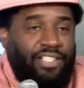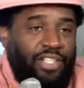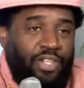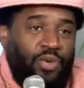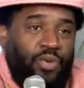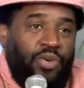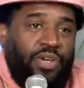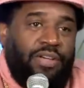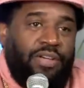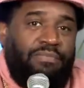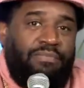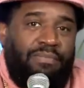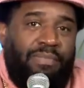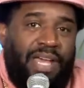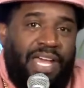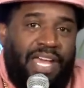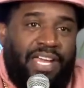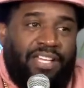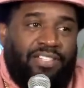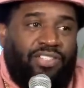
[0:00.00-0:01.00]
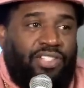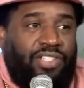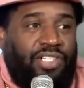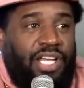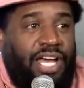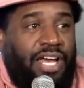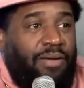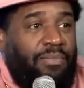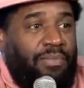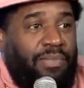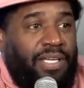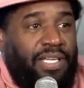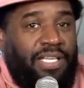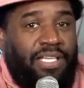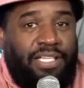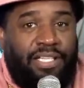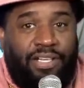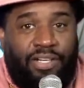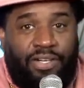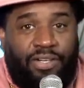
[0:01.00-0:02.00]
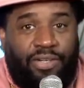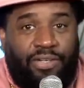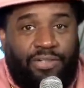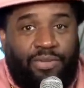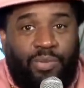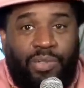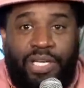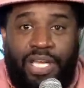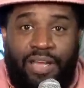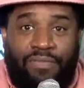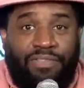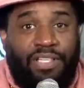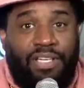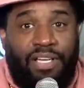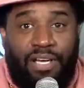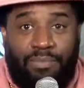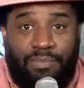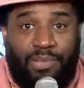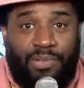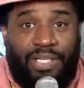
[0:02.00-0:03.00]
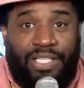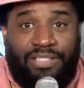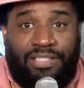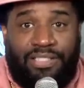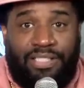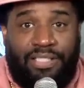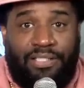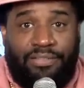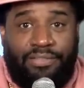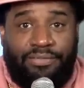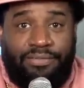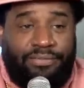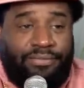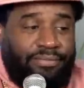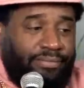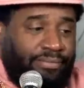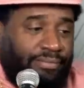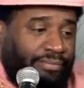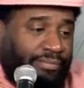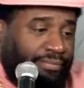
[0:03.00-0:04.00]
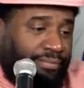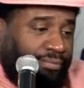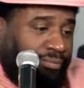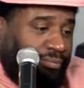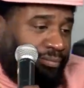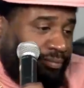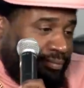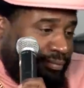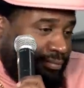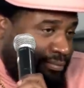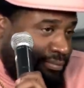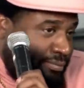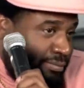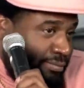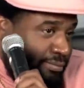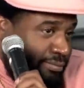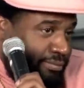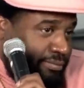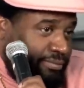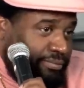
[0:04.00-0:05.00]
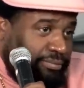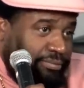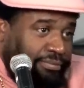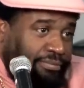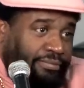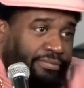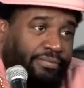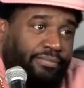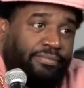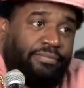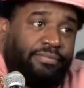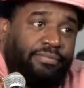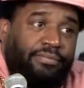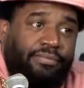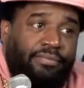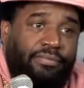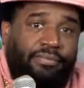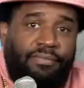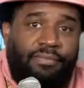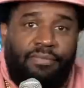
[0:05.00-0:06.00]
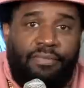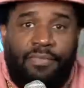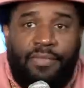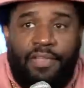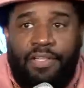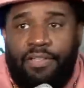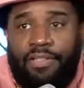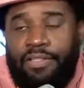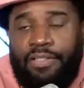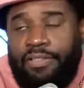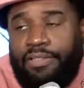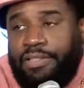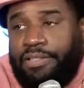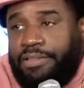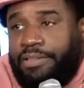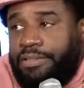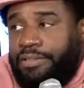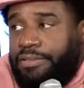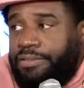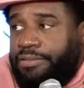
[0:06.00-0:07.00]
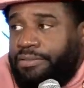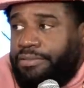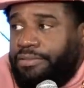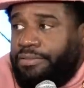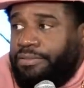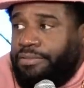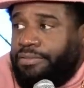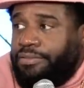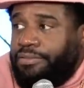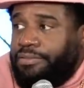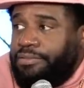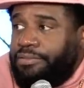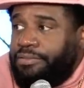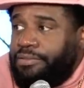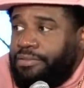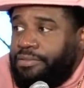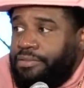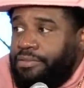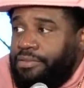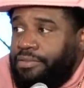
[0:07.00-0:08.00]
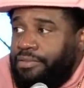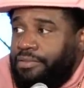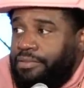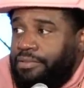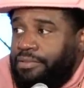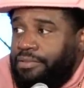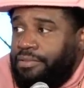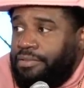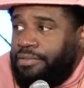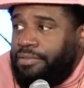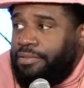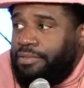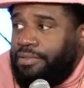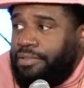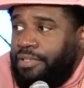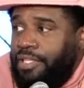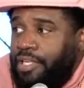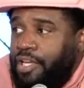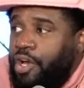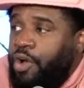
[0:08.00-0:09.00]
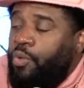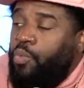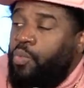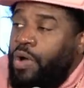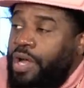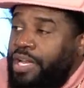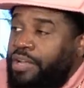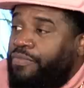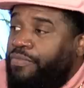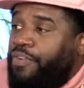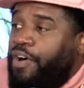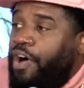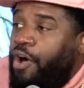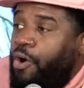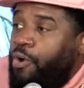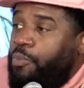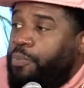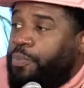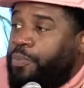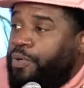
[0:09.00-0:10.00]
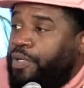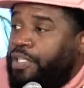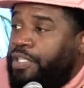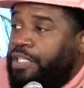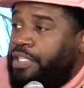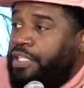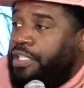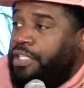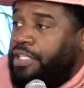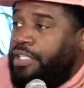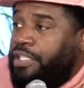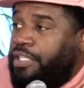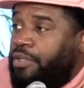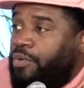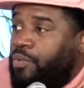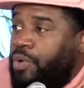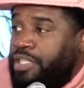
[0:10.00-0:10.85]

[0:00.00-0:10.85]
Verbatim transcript: Can you imagine how many girls would have to humble themselves? Oh man, that'd be cold. Mm-hmm. That that that should be a man. If that was allowed, what if Oprah